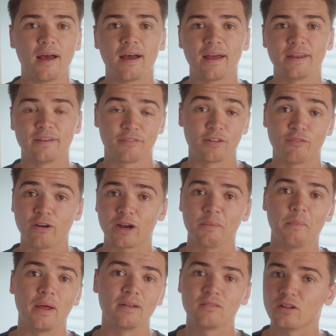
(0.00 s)
I definitely
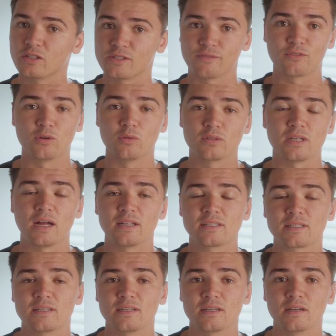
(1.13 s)
recommend. Lots of cool sights
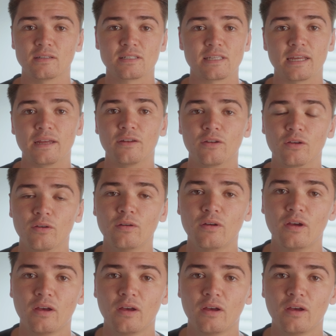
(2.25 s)
to see and do.